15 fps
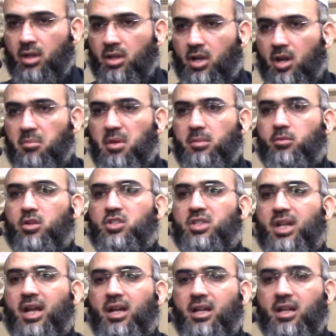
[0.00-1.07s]
or people
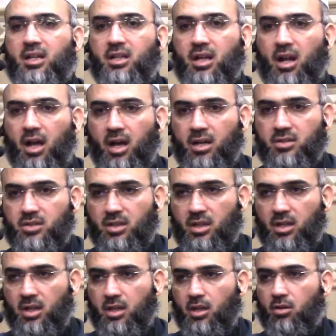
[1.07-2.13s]
struggling in Iraq and
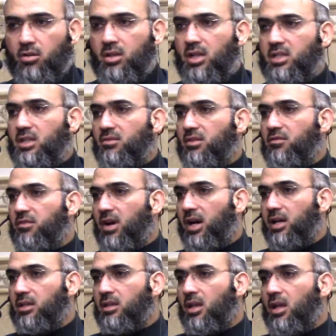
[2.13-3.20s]
Syria, they could not even
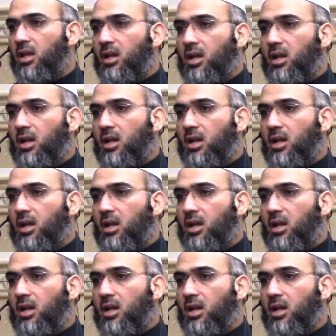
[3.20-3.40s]
find